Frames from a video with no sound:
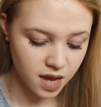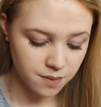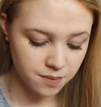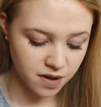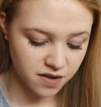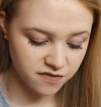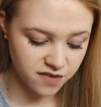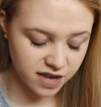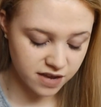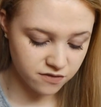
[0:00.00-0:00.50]

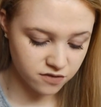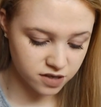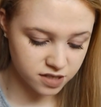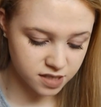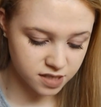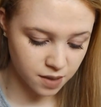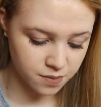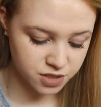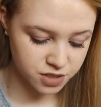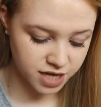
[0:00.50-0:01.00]
My favourite
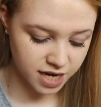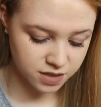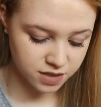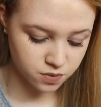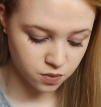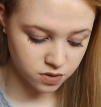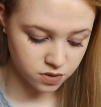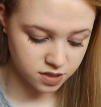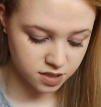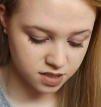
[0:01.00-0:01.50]

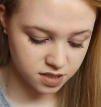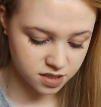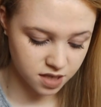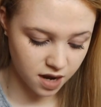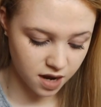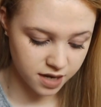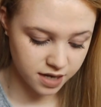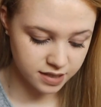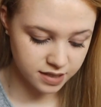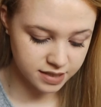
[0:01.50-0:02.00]
subject was
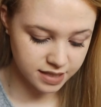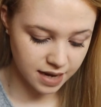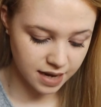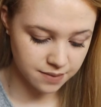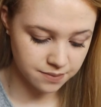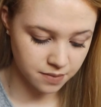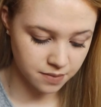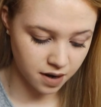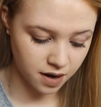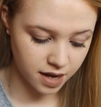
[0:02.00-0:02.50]
science,
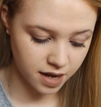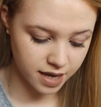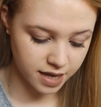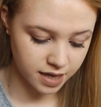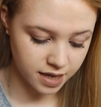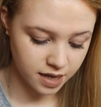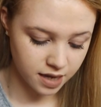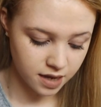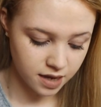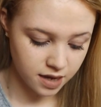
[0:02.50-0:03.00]
and my
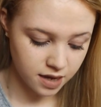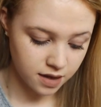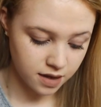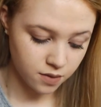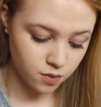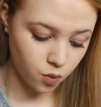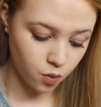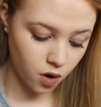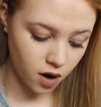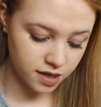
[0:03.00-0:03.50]

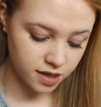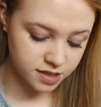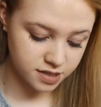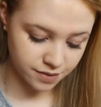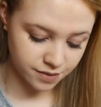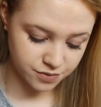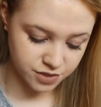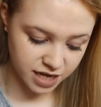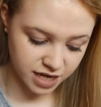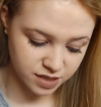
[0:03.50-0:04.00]
worst
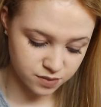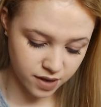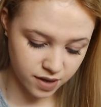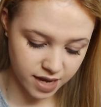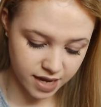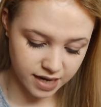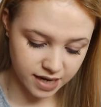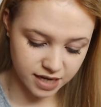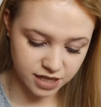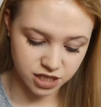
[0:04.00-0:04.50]
subjects were
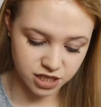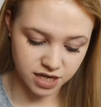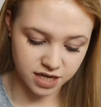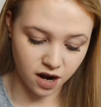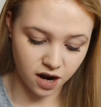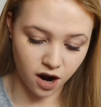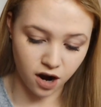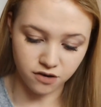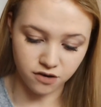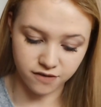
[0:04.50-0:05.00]
English and
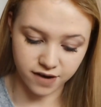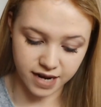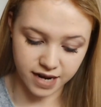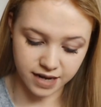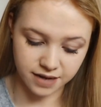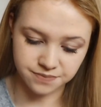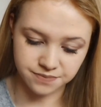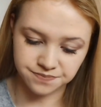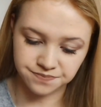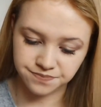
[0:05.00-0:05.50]
RE.
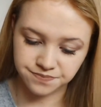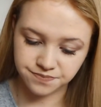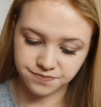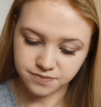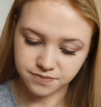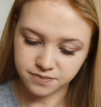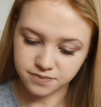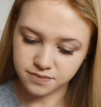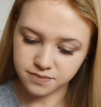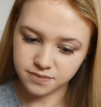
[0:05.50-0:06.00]

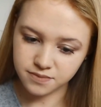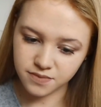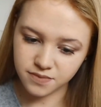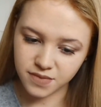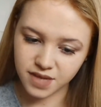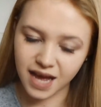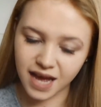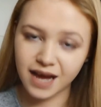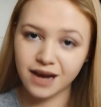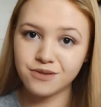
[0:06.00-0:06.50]

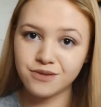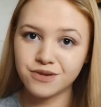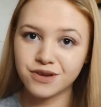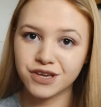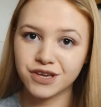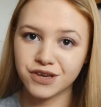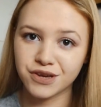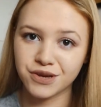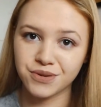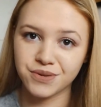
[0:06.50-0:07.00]
How
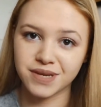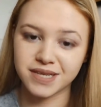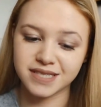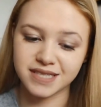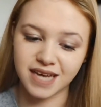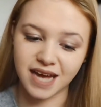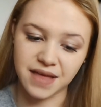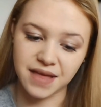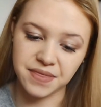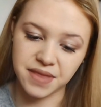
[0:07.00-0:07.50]
cute is
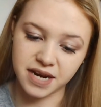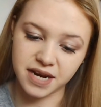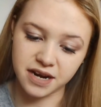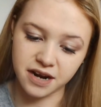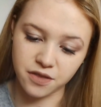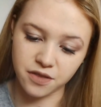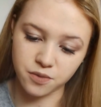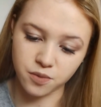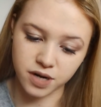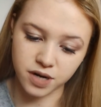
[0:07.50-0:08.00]
that? And then
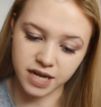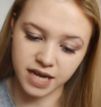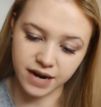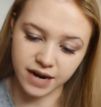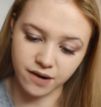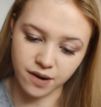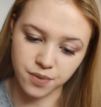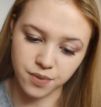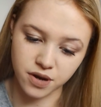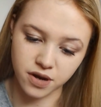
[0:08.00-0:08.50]
another one
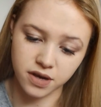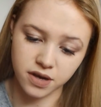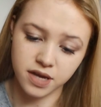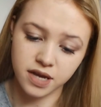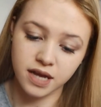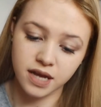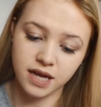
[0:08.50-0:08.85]
here I put,